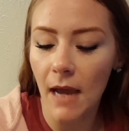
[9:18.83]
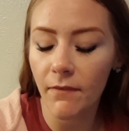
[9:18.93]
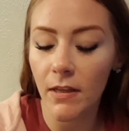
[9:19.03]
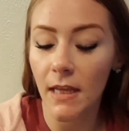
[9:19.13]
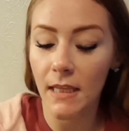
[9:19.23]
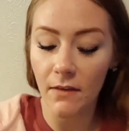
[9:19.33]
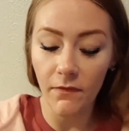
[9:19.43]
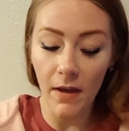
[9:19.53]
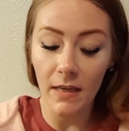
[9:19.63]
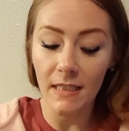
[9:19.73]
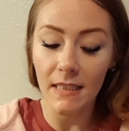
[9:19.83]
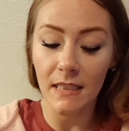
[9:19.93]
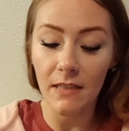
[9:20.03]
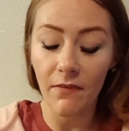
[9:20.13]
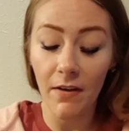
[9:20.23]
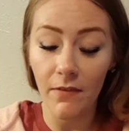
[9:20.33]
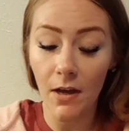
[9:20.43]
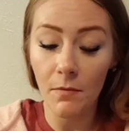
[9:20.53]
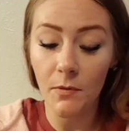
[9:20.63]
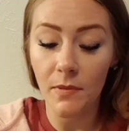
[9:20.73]
feel like it's the Five of
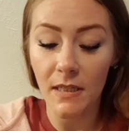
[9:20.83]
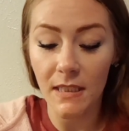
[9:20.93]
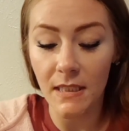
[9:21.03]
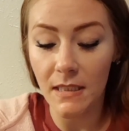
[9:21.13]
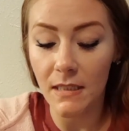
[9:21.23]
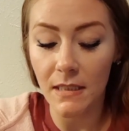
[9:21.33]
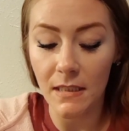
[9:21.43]
Cups because